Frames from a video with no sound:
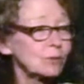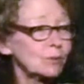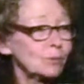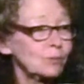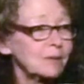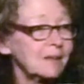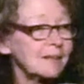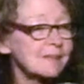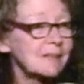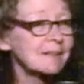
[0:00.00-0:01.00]
who
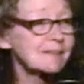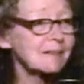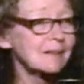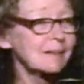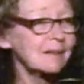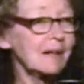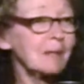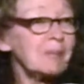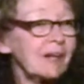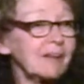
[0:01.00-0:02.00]
says,
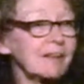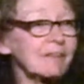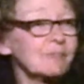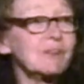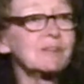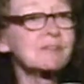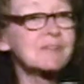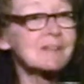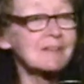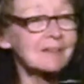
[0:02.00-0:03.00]
America
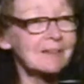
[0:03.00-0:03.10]
first,